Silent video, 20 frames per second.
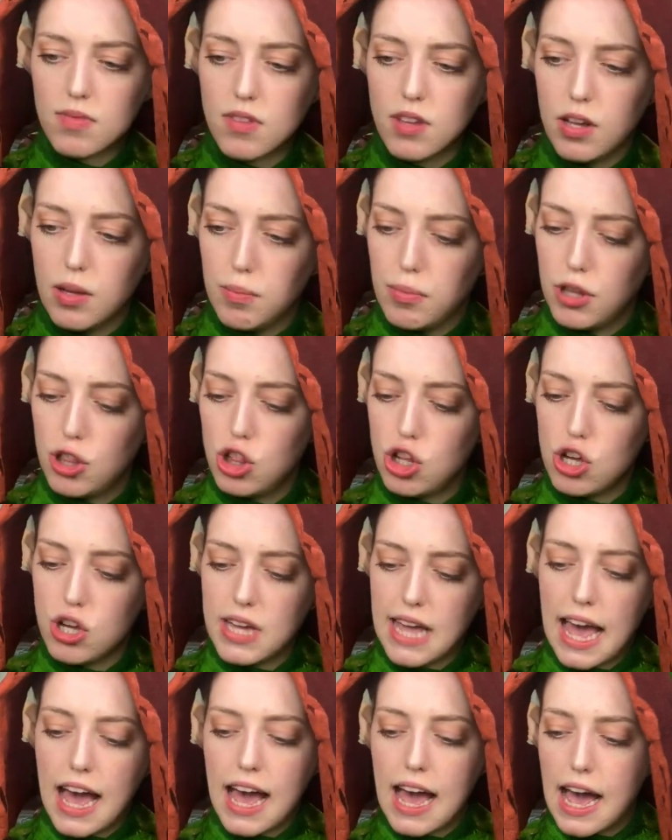But look
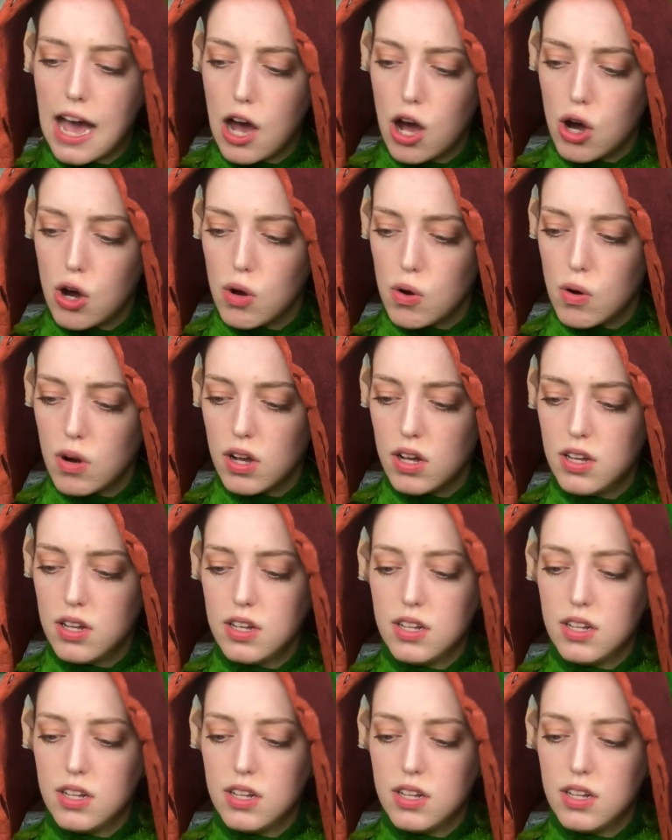how